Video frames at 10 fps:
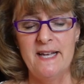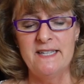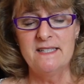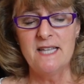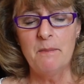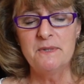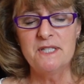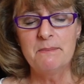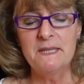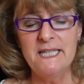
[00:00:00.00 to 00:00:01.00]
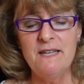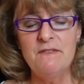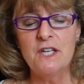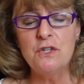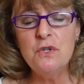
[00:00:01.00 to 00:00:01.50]
and just help us to
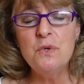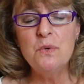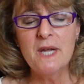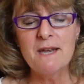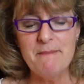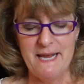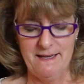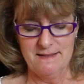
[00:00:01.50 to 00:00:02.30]
believe that you can make